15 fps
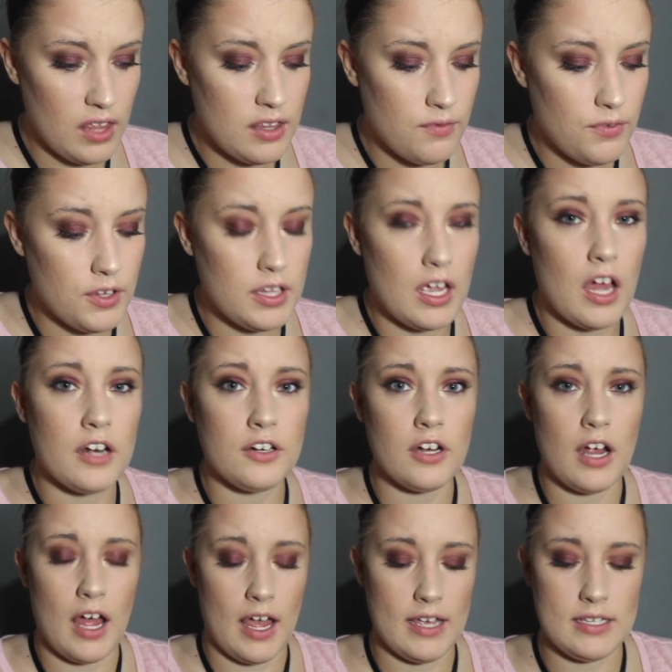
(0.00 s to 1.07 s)
And for the under
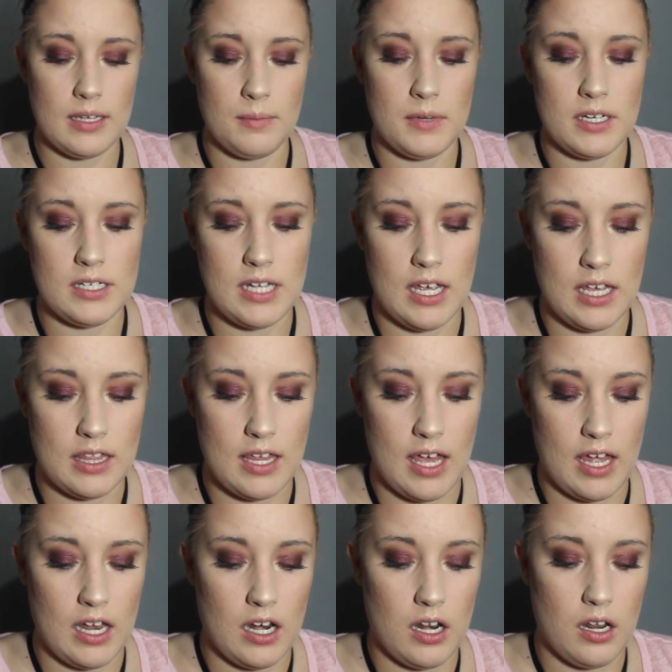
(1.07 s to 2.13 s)
eyes, I'm going to take
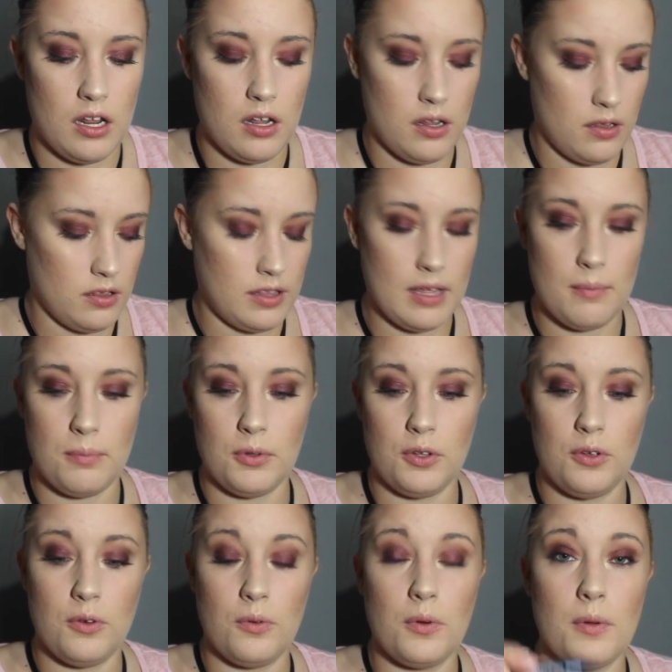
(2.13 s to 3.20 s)
that
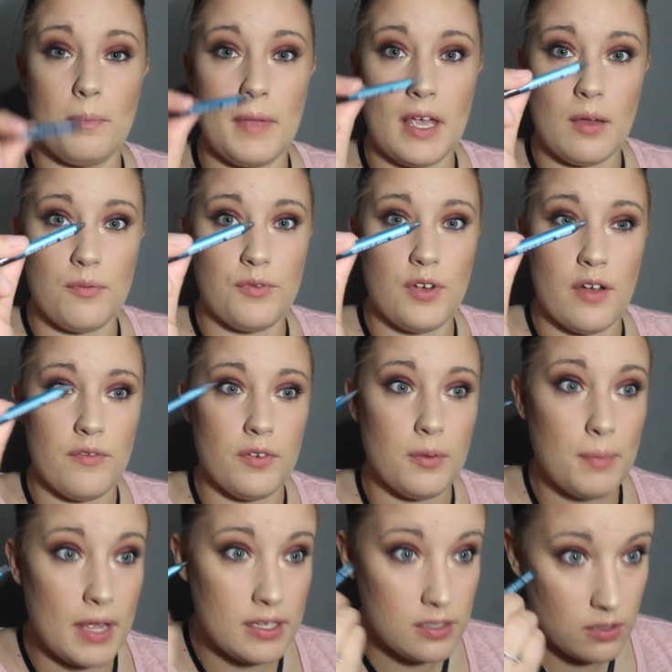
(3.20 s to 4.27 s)
blue Makeup
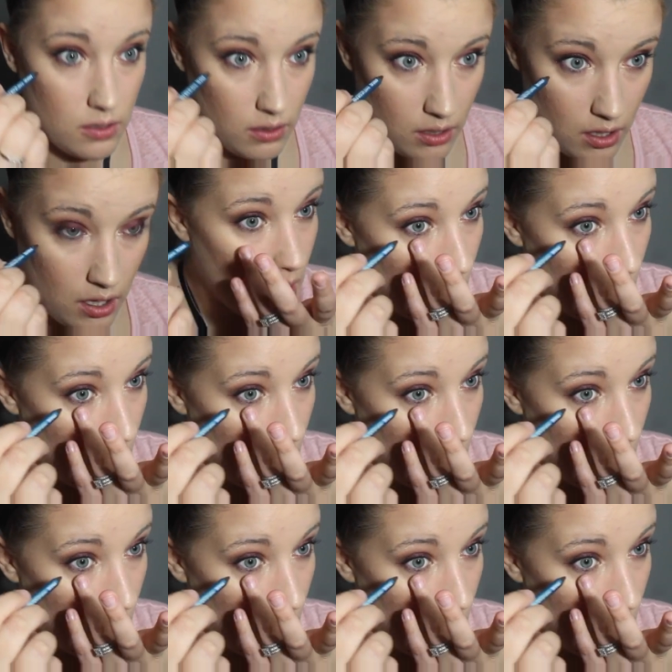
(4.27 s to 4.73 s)
Forever pencil.